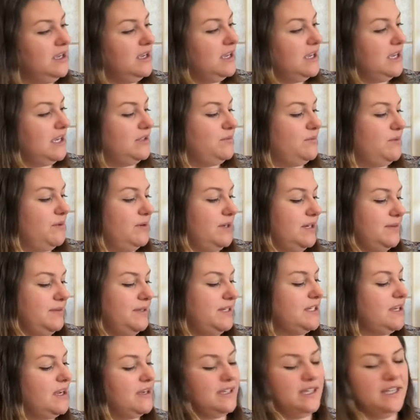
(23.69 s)
because we were going to be
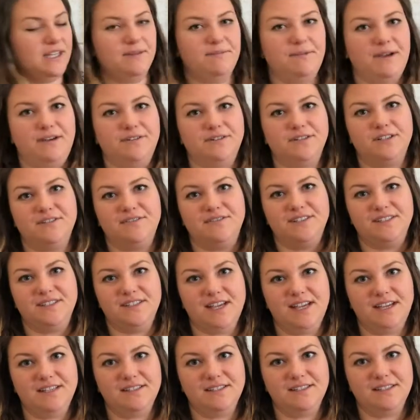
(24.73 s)
talking about different
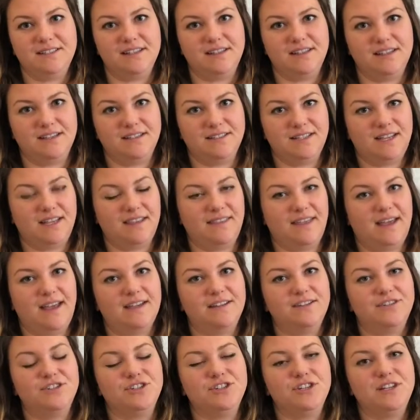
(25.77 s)
sizes and things like that,
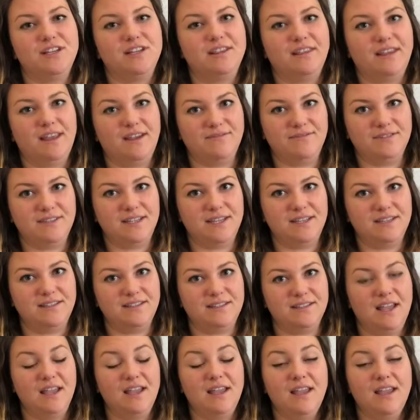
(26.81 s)
and she loves this.